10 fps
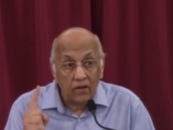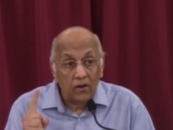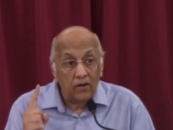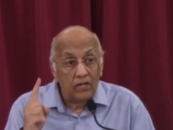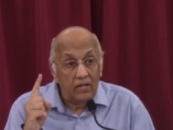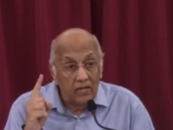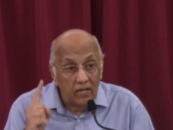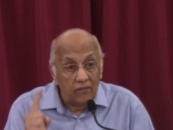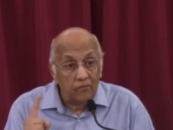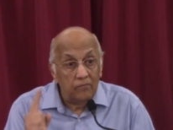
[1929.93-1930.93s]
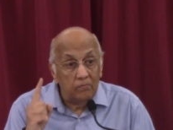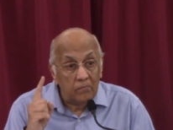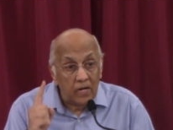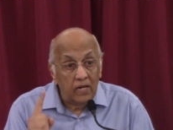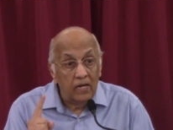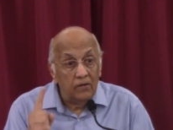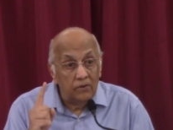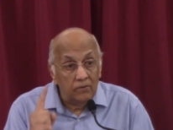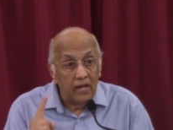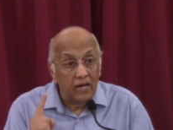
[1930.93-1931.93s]
not give money
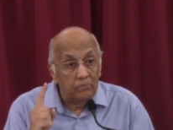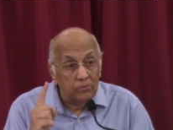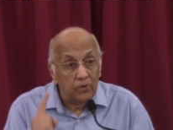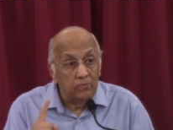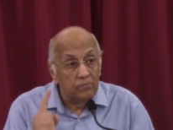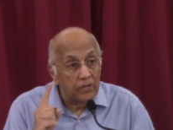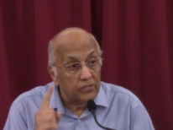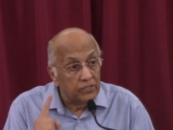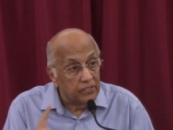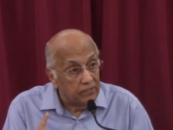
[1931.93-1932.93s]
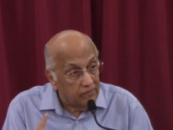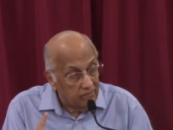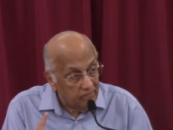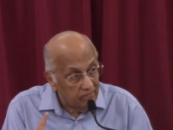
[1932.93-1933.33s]
to that poor person,